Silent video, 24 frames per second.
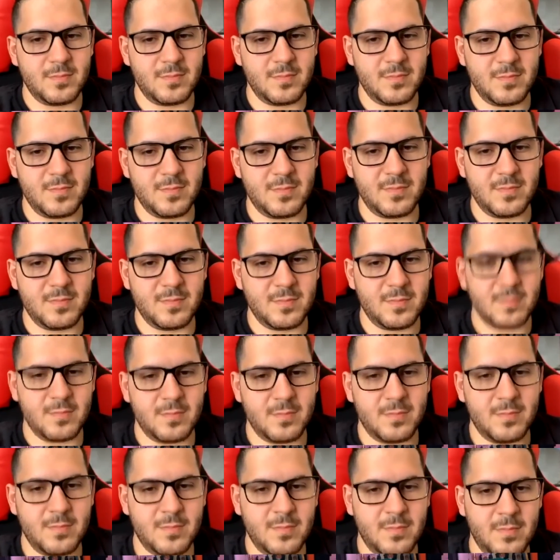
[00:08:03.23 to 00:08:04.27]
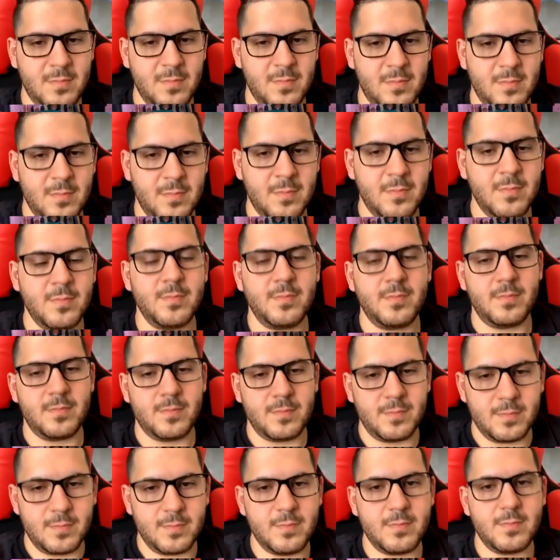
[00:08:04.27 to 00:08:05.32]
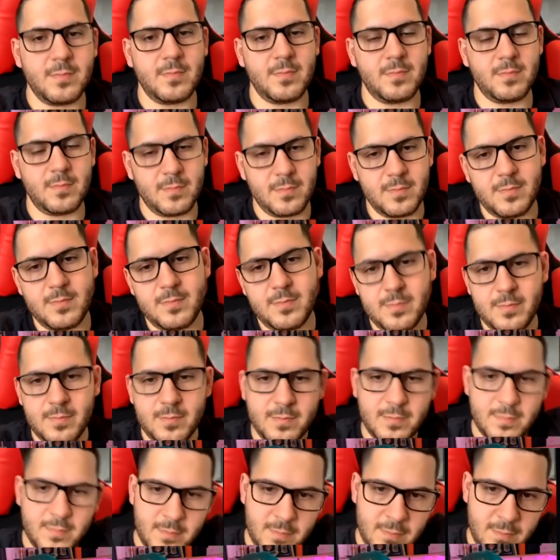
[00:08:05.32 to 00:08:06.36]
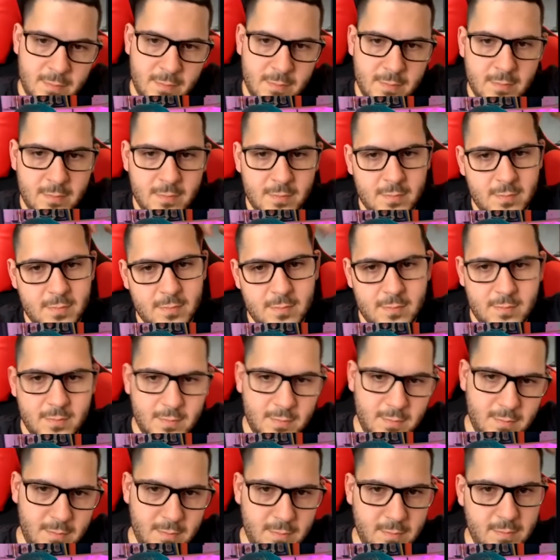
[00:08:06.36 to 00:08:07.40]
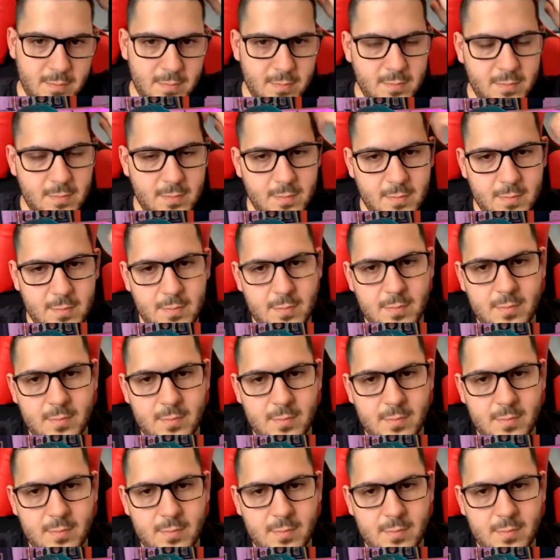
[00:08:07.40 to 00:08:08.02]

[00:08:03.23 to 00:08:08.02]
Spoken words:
(silent)